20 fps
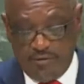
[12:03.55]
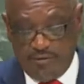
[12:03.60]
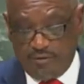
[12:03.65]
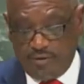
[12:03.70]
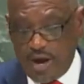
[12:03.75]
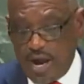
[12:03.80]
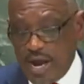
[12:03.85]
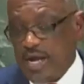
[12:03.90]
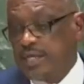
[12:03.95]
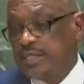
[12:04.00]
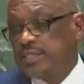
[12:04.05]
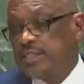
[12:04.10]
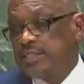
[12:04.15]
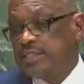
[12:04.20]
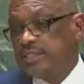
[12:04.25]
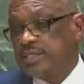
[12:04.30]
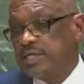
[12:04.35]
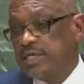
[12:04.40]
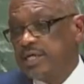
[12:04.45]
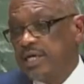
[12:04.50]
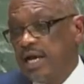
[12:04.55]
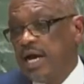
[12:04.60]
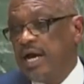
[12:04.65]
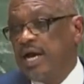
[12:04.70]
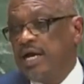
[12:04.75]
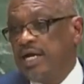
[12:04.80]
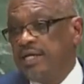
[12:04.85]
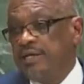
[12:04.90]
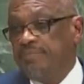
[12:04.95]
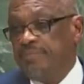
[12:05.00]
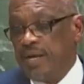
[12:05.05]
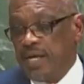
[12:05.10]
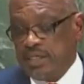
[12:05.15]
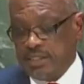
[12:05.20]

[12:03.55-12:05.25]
France, and